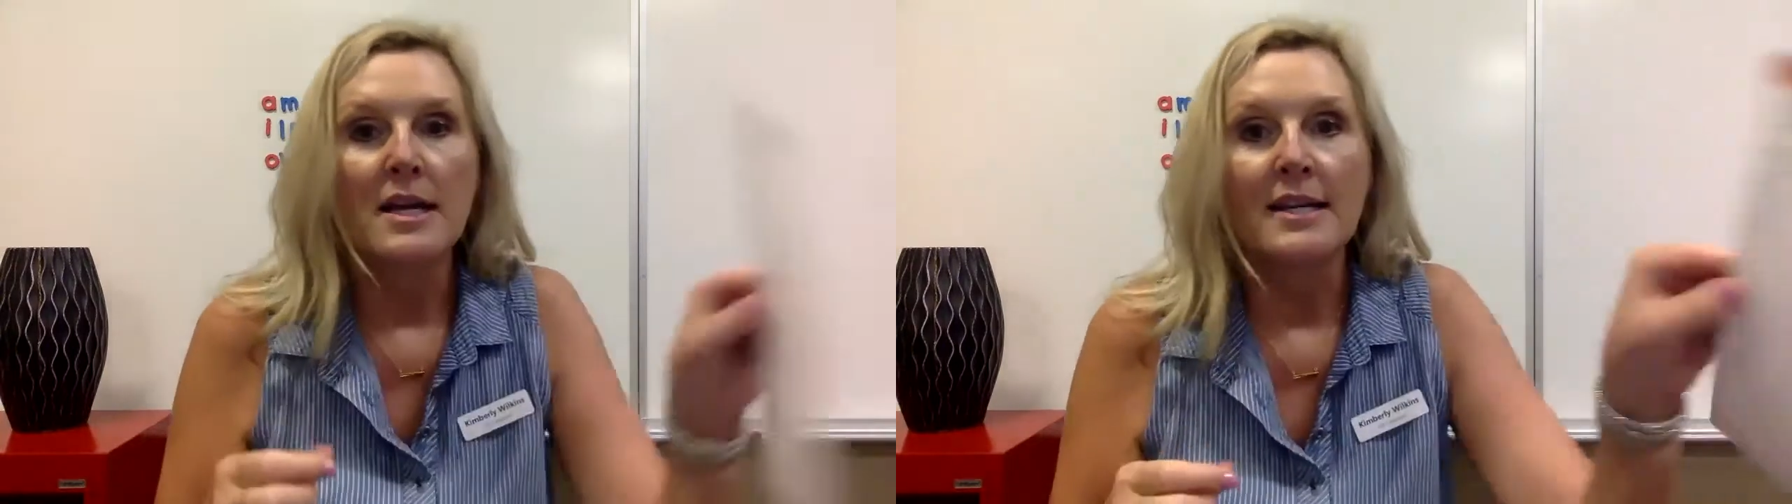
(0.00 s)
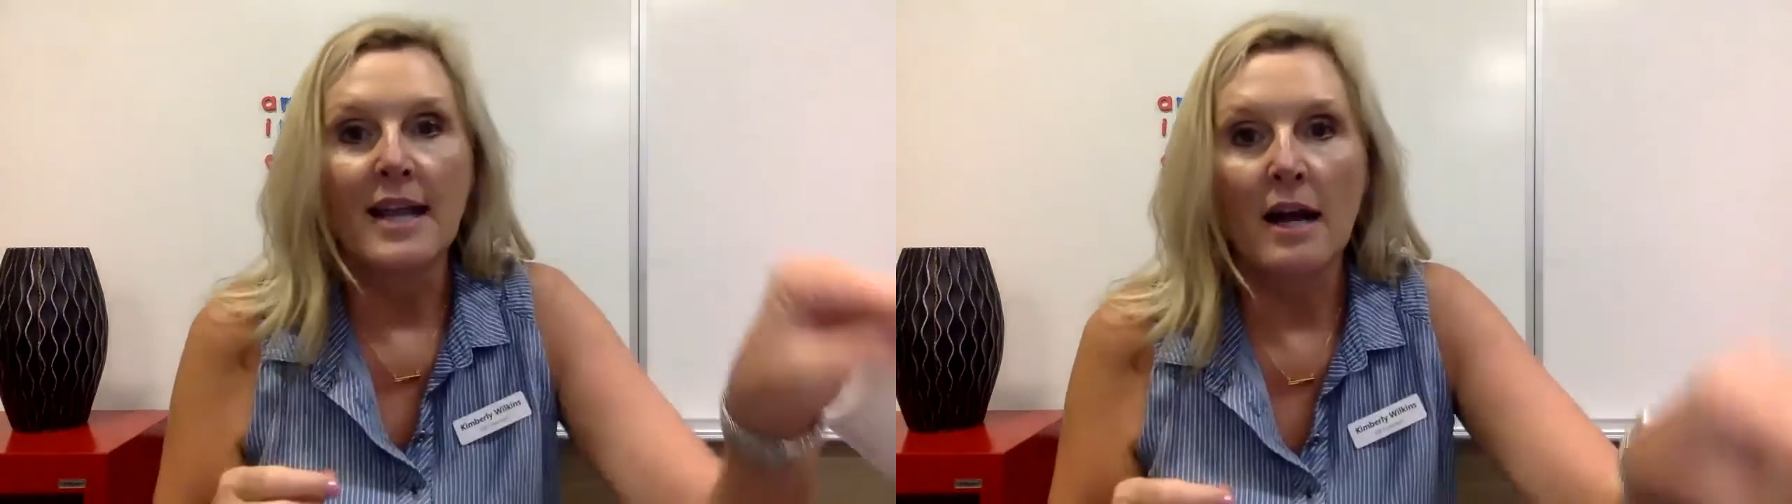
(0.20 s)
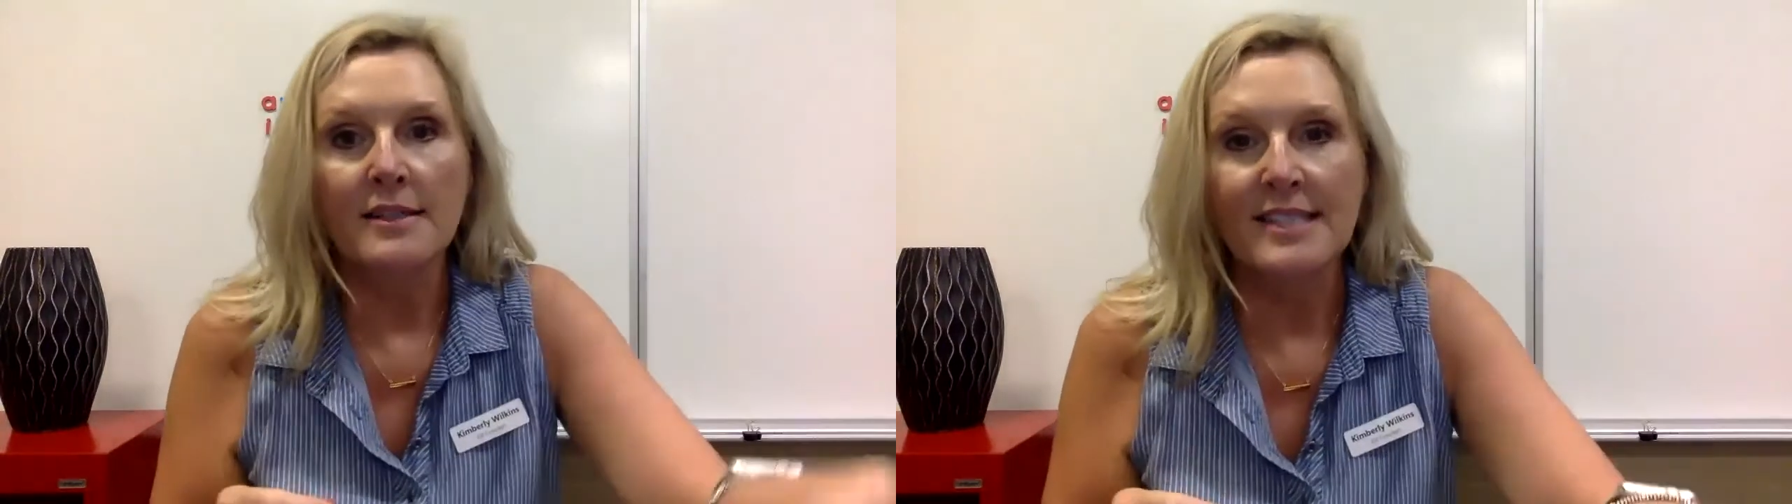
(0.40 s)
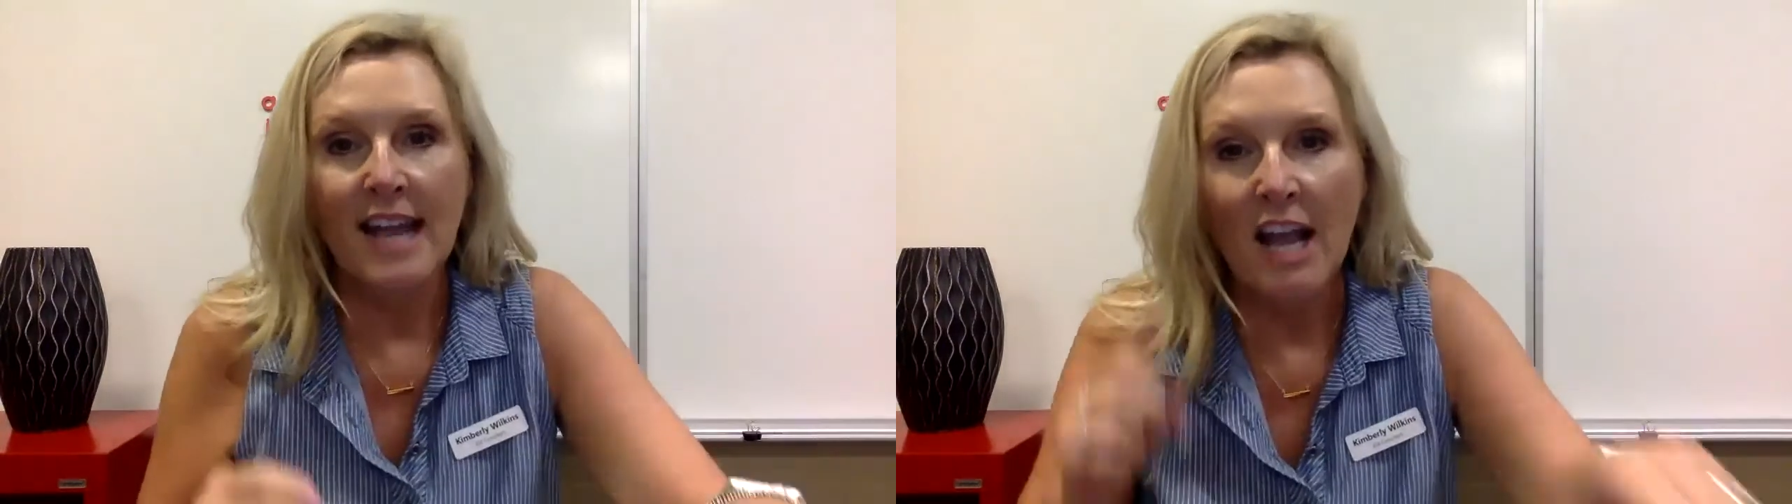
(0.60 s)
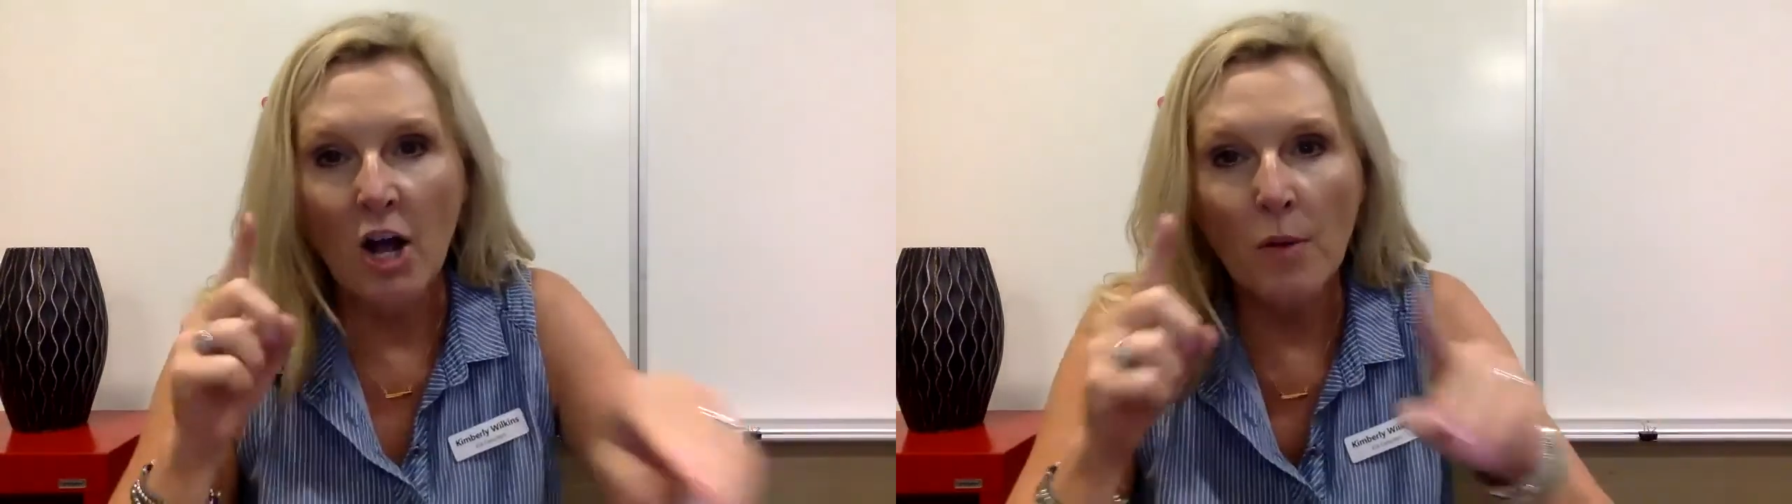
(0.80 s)
Now, to
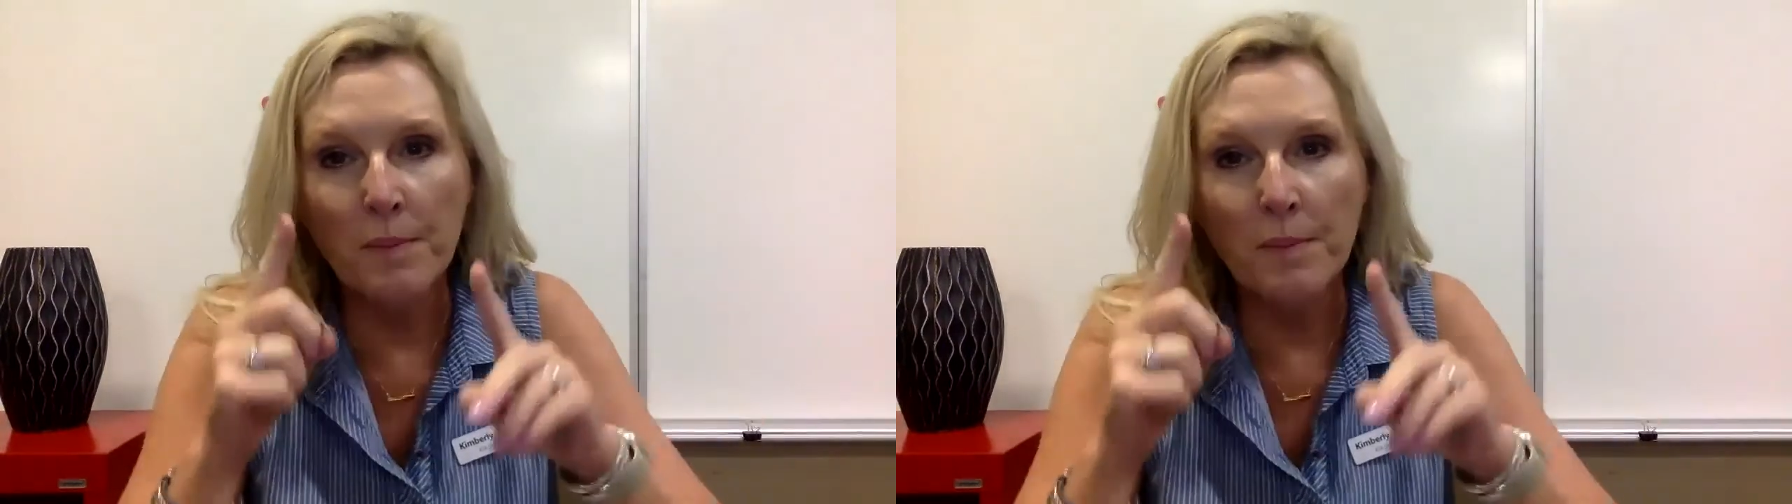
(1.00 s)
help